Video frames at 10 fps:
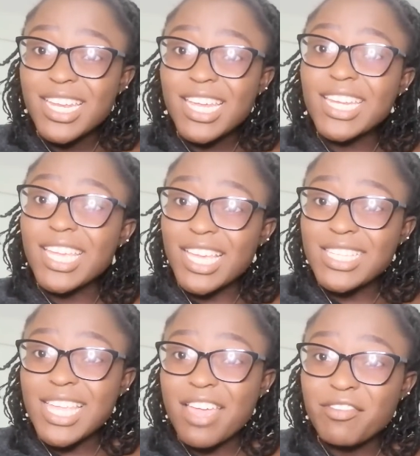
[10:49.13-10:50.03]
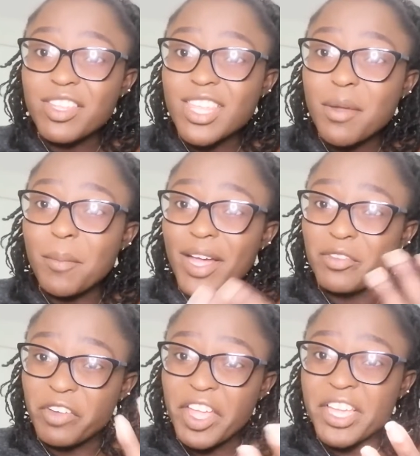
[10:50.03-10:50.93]
in case everything
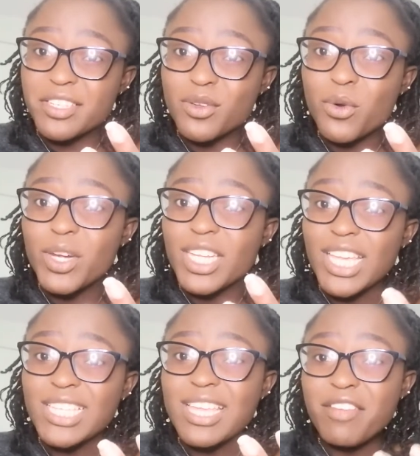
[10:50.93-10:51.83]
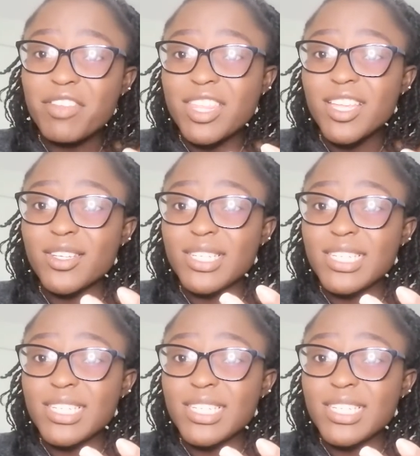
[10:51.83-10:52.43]
backfires or in case everything